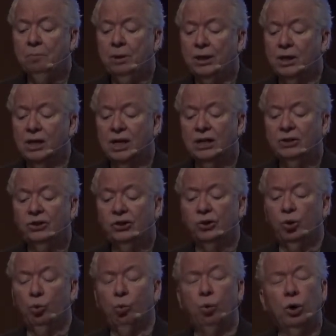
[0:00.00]
because
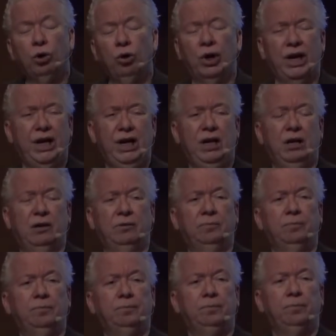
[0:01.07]
worry
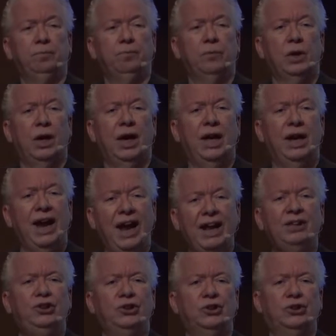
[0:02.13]
and
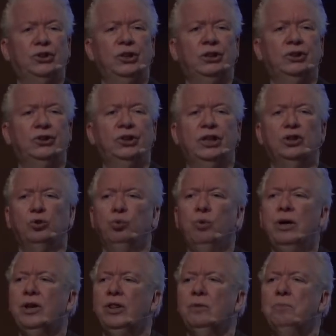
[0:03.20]
anxiousness is
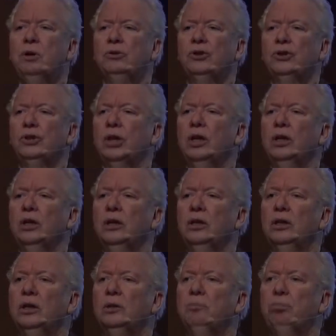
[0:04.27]
one of the most
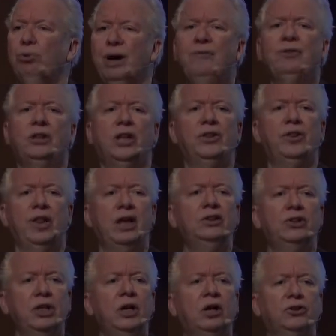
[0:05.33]
prevalent
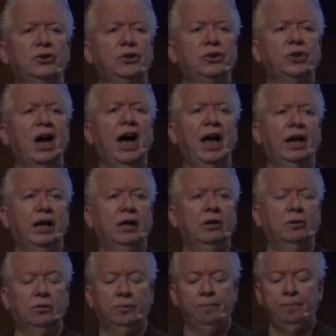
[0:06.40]
things in our society.
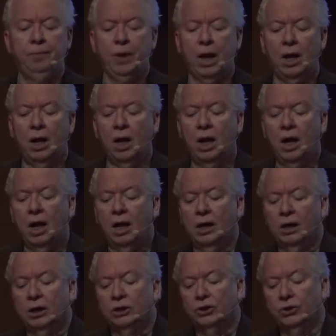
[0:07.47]

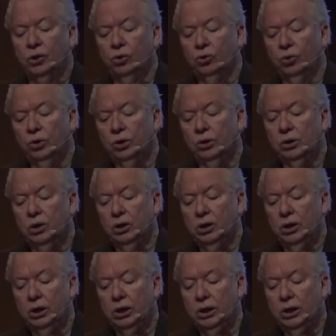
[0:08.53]
So